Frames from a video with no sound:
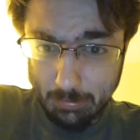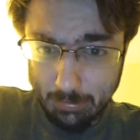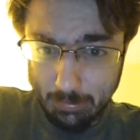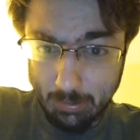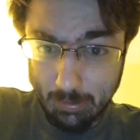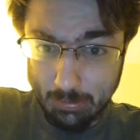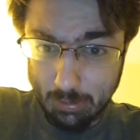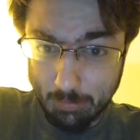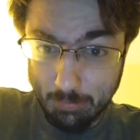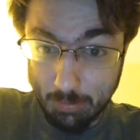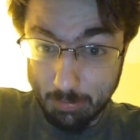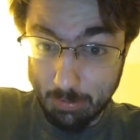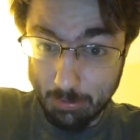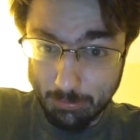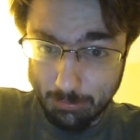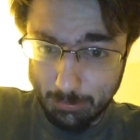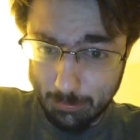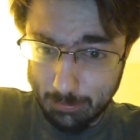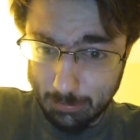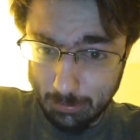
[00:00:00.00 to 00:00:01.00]
That's happened about
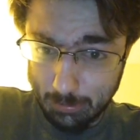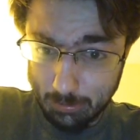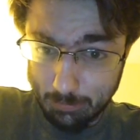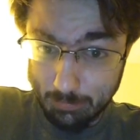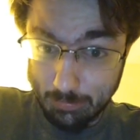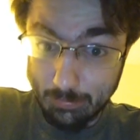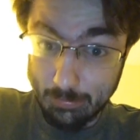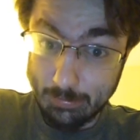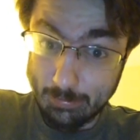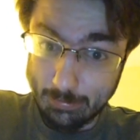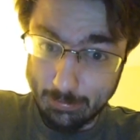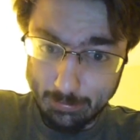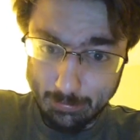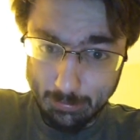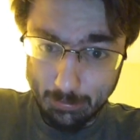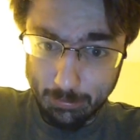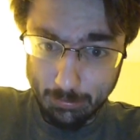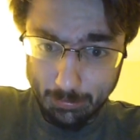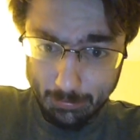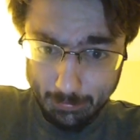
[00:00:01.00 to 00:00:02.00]
2 times. This is
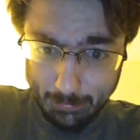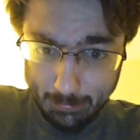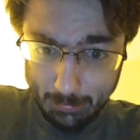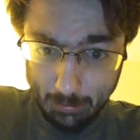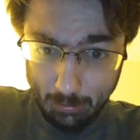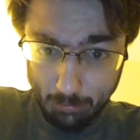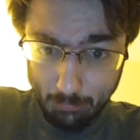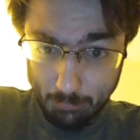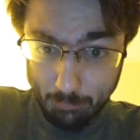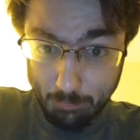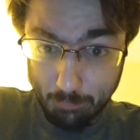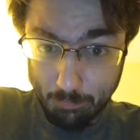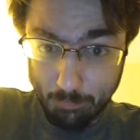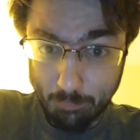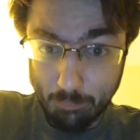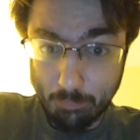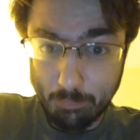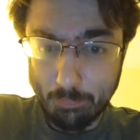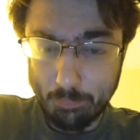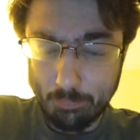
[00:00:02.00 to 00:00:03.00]
the 3rd time.
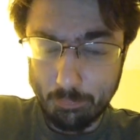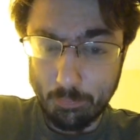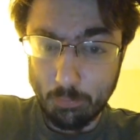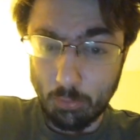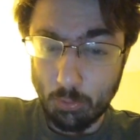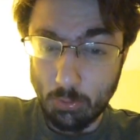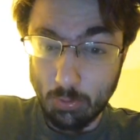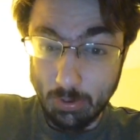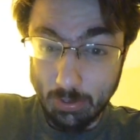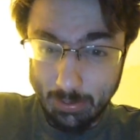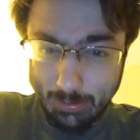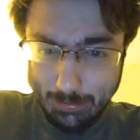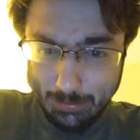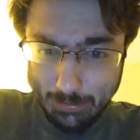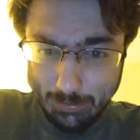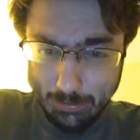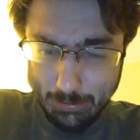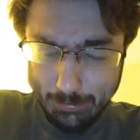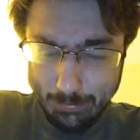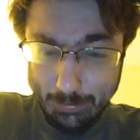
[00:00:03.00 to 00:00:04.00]
What is
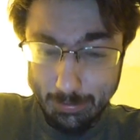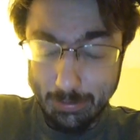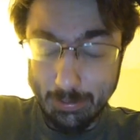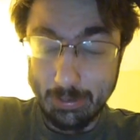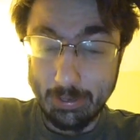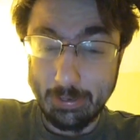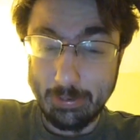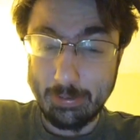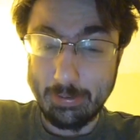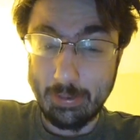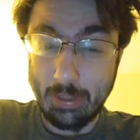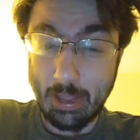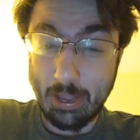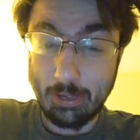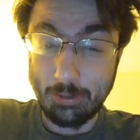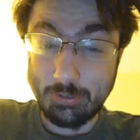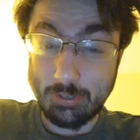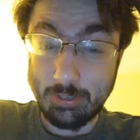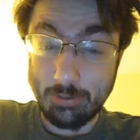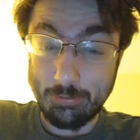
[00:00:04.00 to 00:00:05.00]
new is
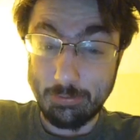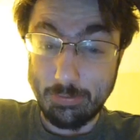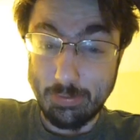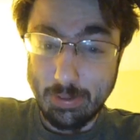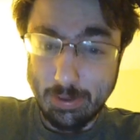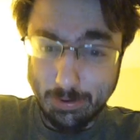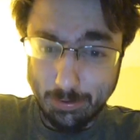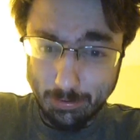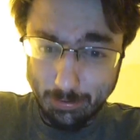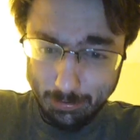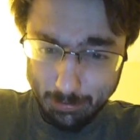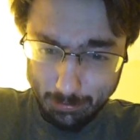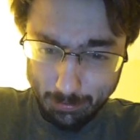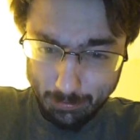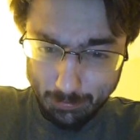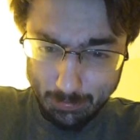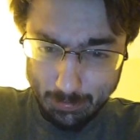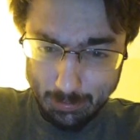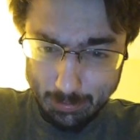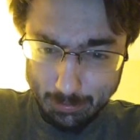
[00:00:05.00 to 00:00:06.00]
how severe the
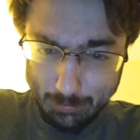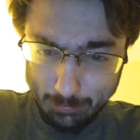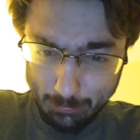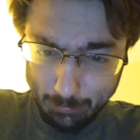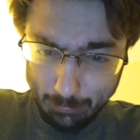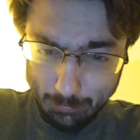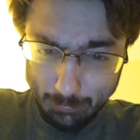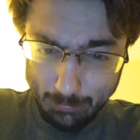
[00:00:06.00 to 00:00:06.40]
degree is.